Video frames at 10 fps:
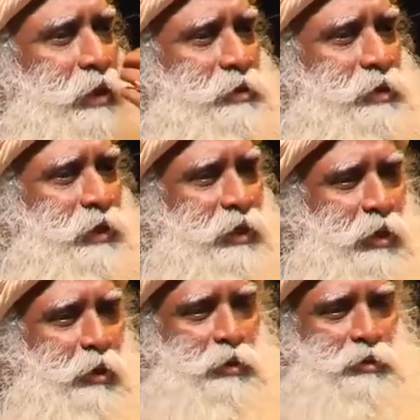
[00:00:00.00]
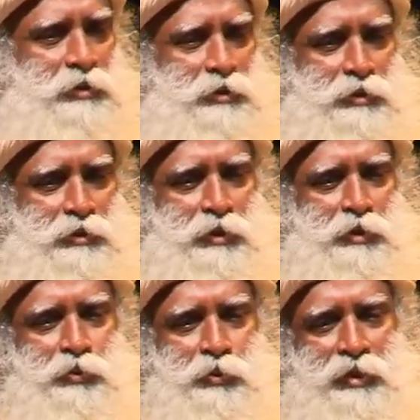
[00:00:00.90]
exhaling oxygen
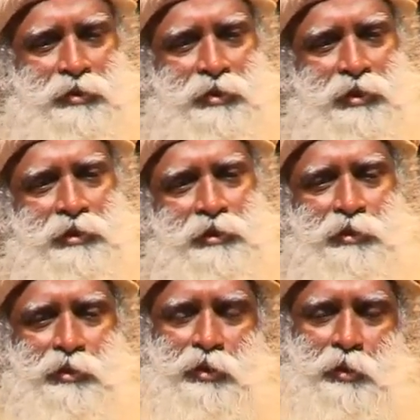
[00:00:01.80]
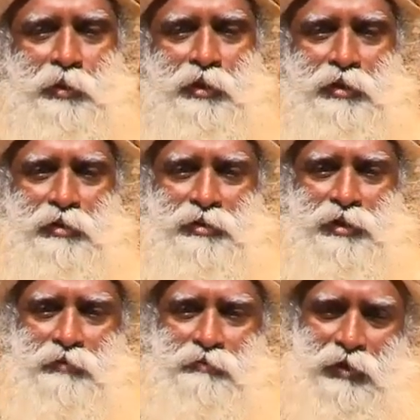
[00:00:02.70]
and you exhaling carbon
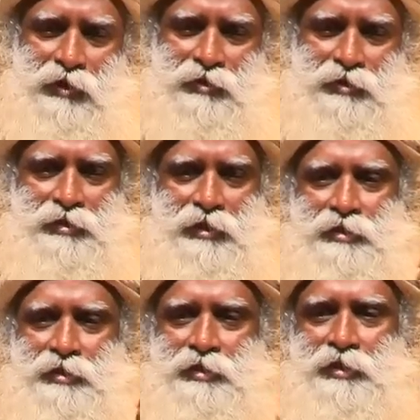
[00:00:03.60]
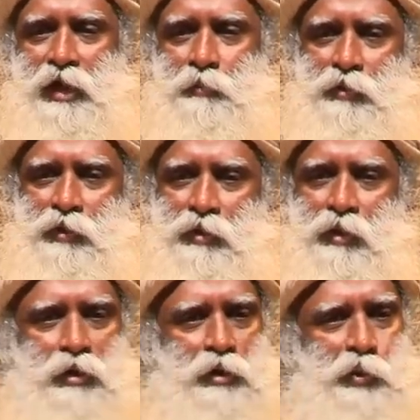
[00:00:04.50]
dioxide for it and this exchange happening,
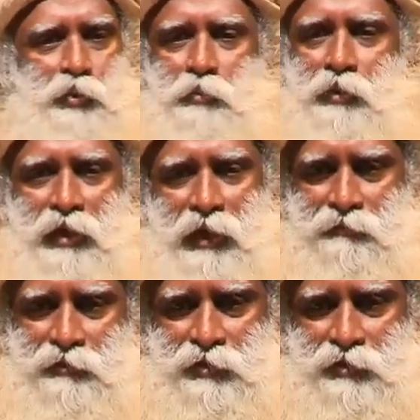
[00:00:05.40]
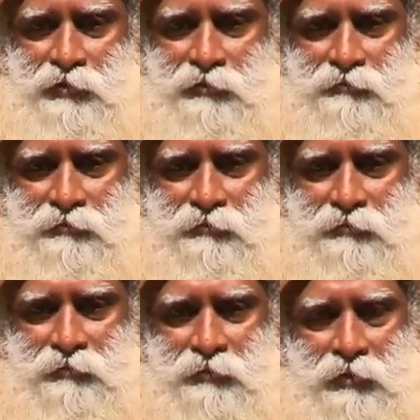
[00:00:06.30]
you wouldn't be alive, isn't it?
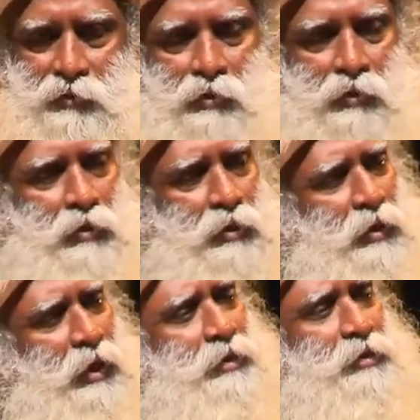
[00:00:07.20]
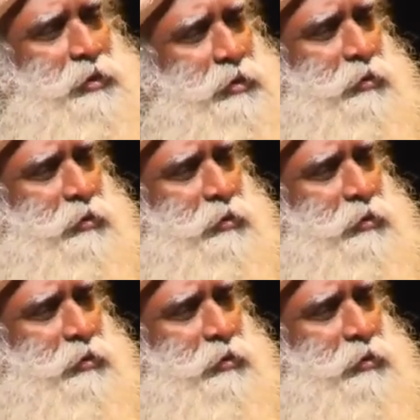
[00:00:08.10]
Like this,